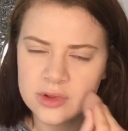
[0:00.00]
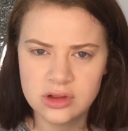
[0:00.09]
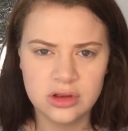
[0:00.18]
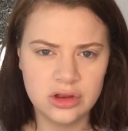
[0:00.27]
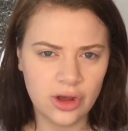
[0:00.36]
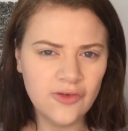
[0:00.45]

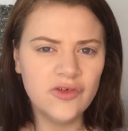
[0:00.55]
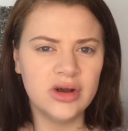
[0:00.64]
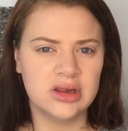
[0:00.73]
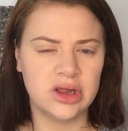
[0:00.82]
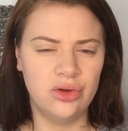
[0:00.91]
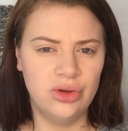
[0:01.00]
So far
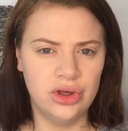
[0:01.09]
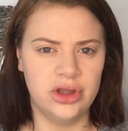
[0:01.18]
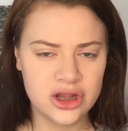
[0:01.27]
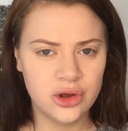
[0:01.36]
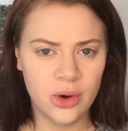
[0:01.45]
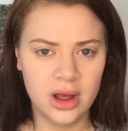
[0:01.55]
so good.
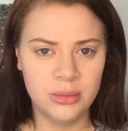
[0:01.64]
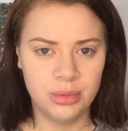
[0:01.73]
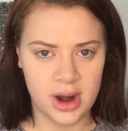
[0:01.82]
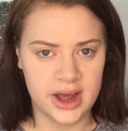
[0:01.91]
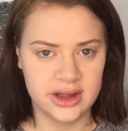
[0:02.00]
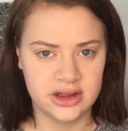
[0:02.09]
Actually quite
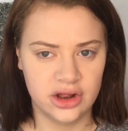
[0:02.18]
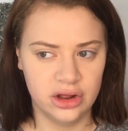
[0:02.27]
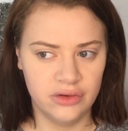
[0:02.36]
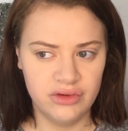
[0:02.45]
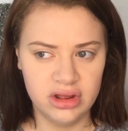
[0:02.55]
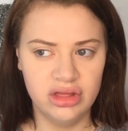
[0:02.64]
impressed. Like I
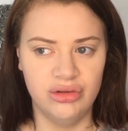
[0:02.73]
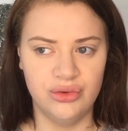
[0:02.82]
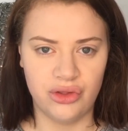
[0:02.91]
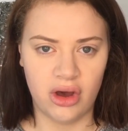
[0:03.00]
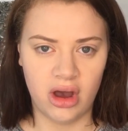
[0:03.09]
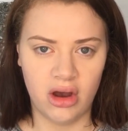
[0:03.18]
really thought
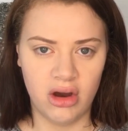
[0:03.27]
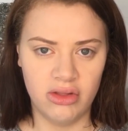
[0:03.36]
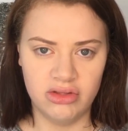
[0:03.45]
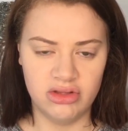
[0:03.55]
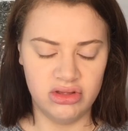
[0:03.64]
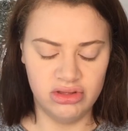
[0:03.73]
that
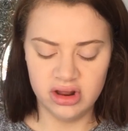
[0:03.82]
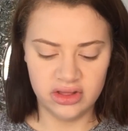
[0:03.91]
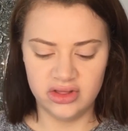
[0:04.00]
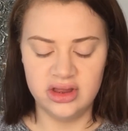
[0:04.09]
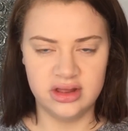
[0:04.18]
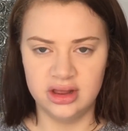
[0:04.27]
none of
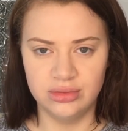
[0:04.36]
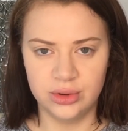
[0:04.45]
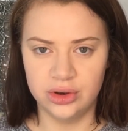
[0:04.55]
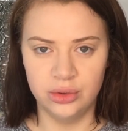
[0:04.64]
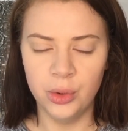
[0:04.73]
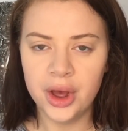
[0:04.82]
these things were
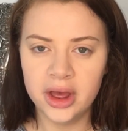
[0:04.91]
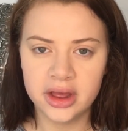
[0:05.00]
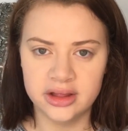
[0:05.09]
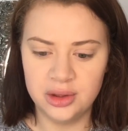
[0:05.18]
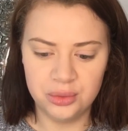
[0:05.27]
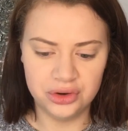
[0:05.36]
going to work
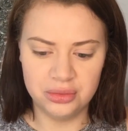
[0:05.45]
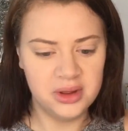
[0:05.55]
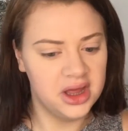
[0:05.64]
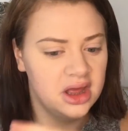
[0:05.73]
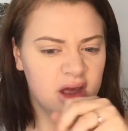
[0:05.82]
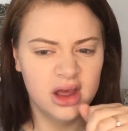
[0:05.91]
and they were going to
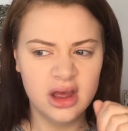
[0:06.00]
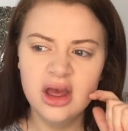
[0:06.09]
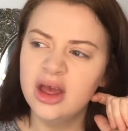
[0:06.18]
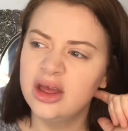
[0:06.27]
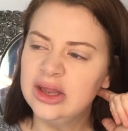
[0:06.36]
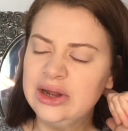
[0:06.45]
be,
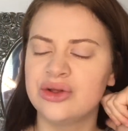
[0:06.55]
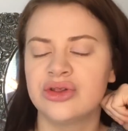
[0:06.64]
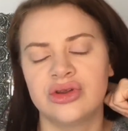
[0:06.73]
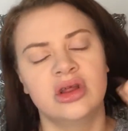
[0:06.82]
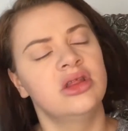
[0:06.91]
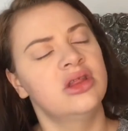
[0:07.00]
you know, I was just
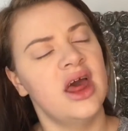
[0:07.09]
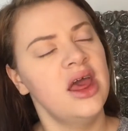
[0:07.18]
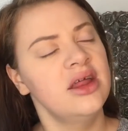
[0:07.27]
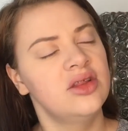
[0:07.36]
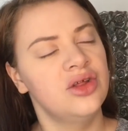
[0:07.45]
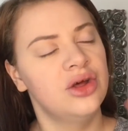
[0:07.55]
going to
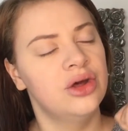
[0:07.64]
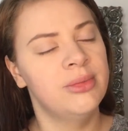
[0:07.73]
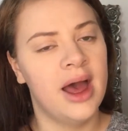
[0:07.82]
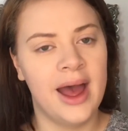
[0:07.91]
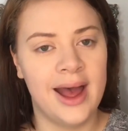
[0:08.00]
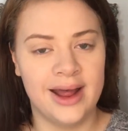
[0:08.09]
test them
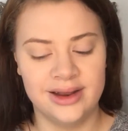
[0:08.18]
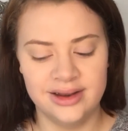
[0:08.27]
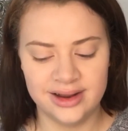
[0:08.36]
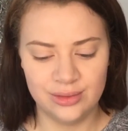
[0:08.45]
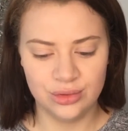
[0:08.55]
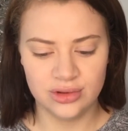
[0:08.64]
and
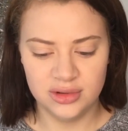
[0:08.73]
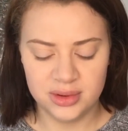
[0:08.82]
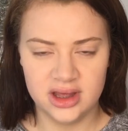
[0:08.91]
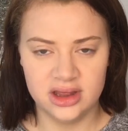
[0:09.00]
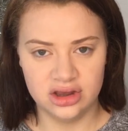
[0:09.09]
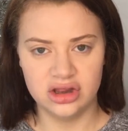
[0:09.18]
it was going to
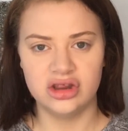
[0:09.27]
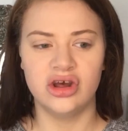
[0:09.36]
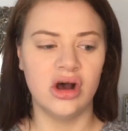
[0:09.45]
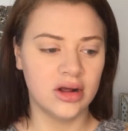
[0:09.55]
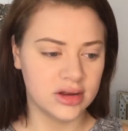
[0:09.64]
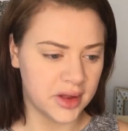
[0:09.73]
a
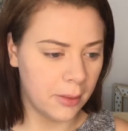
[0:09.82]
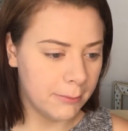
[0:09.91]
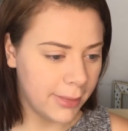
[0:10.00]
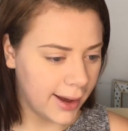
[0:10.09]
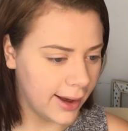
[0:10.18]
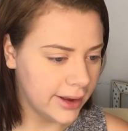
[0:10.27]
disaster.
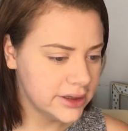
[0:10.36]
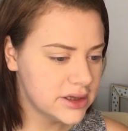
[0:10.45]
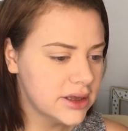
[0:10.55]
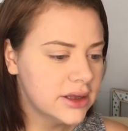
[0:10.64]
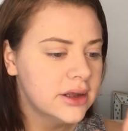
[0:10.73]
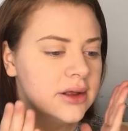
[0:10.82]
But
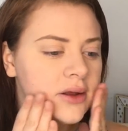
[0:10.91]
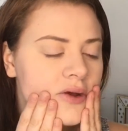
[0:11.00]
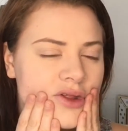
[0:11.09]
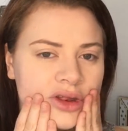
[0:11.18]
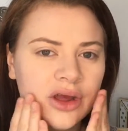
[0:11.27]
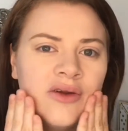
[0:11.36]

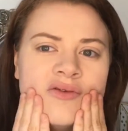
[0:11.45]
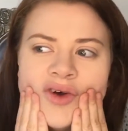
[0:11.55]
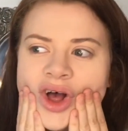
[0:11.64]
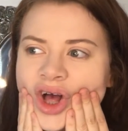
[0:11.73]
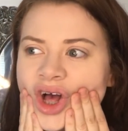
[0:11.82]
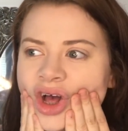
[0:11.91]
so
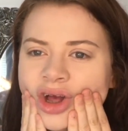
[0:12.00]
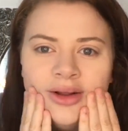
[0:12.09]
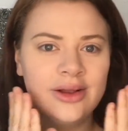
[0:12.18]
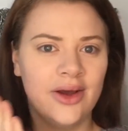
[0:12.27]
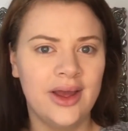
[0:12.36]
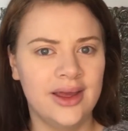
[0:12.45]
far,
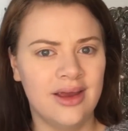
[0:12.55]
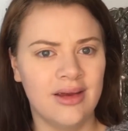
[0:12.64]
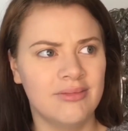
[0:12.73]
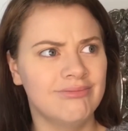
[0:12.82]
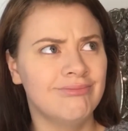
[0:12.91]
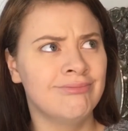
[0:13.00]
like,
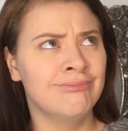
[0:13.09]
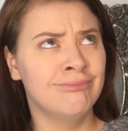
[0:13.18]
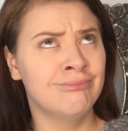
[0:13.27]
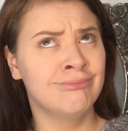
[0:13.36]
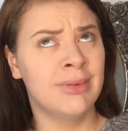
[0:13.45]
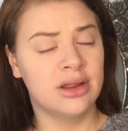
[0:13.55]

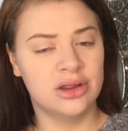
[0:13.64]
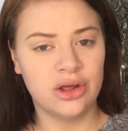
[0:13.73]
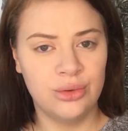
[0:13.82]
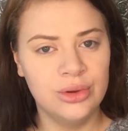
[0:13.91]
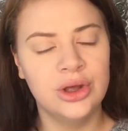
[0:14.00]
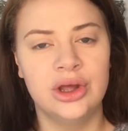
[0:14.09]

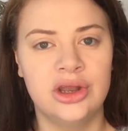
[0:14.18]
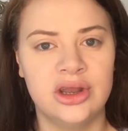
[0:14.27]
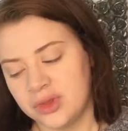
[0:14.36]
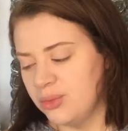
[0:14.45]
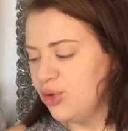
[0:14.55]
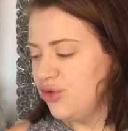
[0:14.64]
so good.
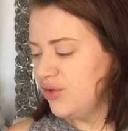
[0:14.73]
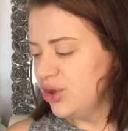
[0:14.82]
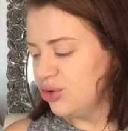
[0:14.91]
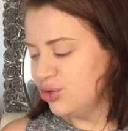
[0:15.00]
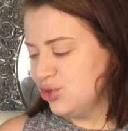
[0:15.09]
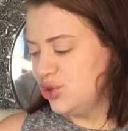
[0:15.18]
Moving
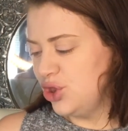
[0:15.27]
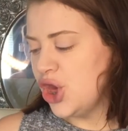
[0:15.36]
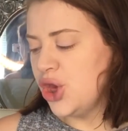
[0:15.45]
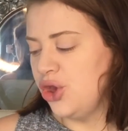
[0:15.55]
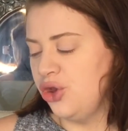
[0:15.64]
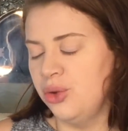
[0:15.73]
on
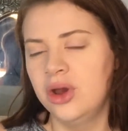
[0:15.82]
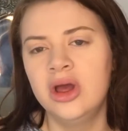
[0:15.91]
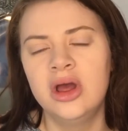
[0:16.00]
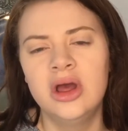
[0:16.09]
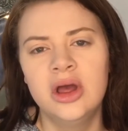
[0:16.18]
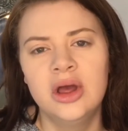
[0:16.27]
to
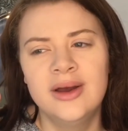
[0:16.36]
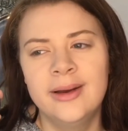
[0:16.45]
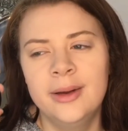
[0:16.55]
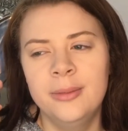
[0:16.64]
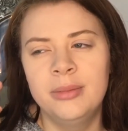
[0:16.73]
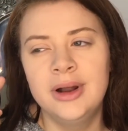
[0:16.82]

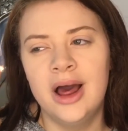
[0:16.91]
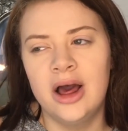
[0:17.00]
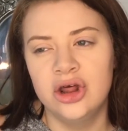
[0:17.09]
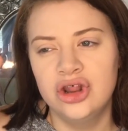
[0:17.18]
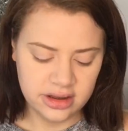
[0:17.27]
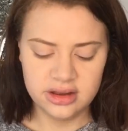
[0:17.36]

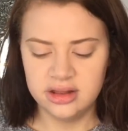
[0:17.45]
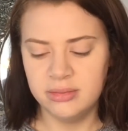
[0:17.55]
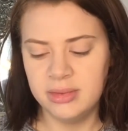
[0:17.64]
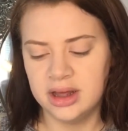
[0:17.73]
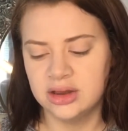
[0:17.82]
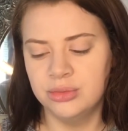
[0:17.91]
blush. This is the
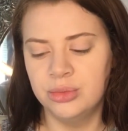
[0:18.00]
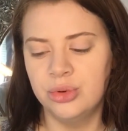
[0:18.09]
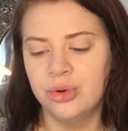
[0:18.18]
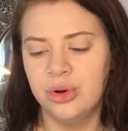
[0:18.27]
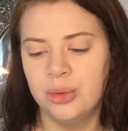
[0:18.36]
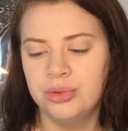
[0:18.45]

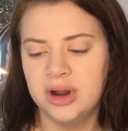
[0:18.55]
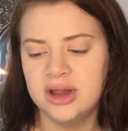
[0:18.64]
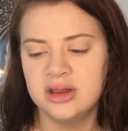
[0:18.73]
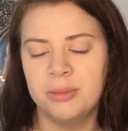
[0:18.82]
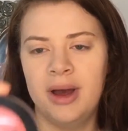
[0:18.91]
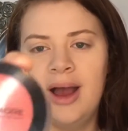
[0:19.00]
Maximal
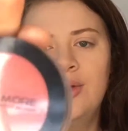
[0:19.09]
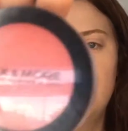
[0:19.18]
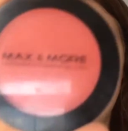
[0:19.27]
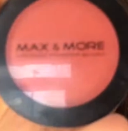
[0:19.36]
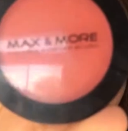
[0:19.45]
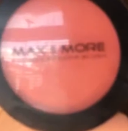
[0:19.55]
Pressed
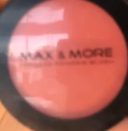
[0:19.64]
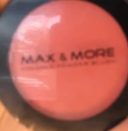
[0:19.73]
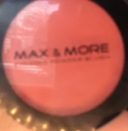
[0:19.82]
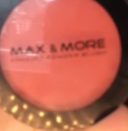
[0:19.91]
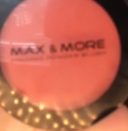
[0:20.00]
Powder Blush